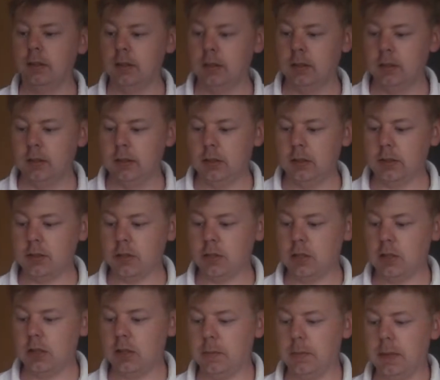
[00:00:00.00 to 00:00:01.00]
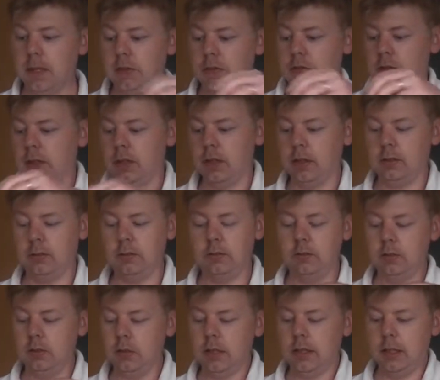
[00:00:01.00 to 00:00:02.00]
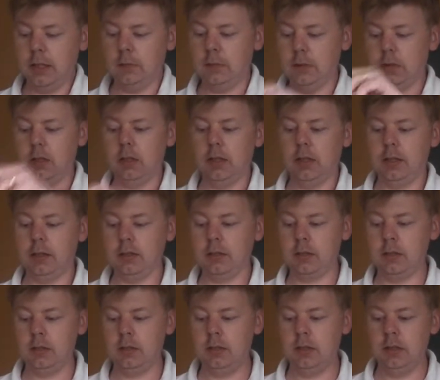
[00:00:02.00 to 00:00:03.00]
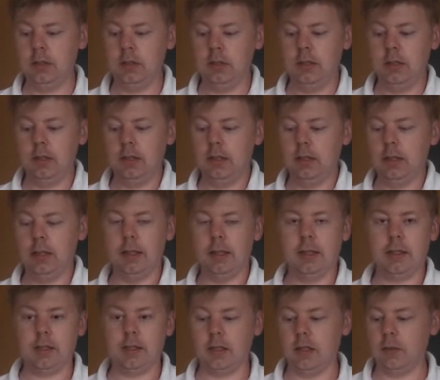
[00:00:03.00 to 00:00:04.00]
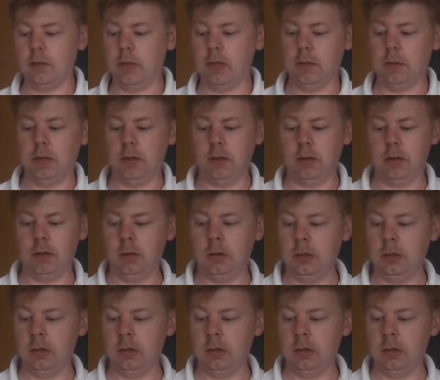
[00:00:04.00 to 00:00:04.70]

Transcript: I just sling a battery in, line it up with the lines, and that's it, away we go.